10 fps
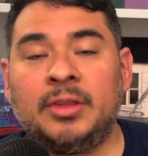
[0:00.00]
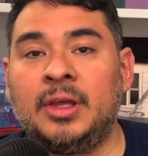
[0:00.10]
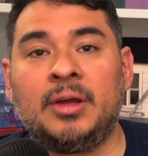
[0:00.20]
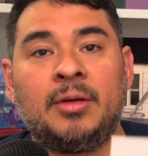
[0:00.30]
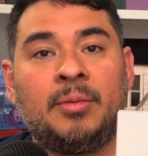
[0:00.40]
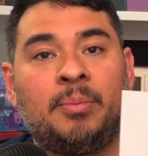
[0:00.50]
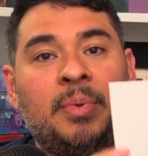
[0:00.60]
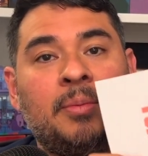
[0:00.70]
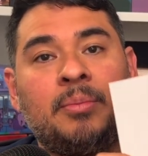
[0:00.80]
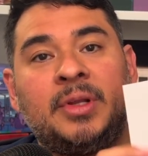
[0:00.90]
the
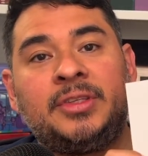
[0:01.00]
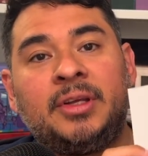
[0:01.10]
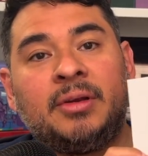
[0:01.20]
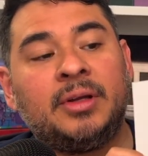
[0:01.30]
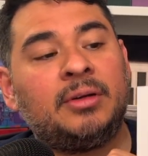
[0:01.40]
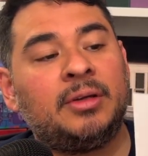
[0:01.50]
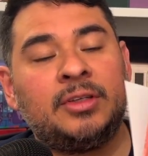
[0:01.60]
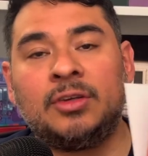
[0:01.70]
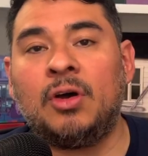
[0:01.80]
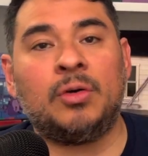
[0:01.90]
material
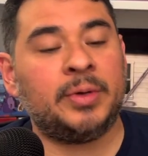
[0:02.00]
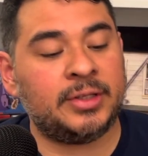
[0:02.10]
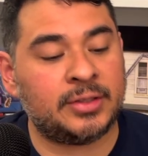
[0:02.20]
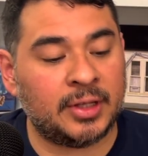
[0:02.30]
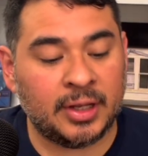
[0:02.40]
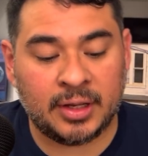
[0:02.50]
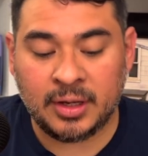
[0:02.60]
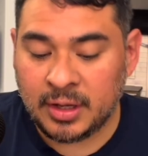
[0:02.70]
is always thick.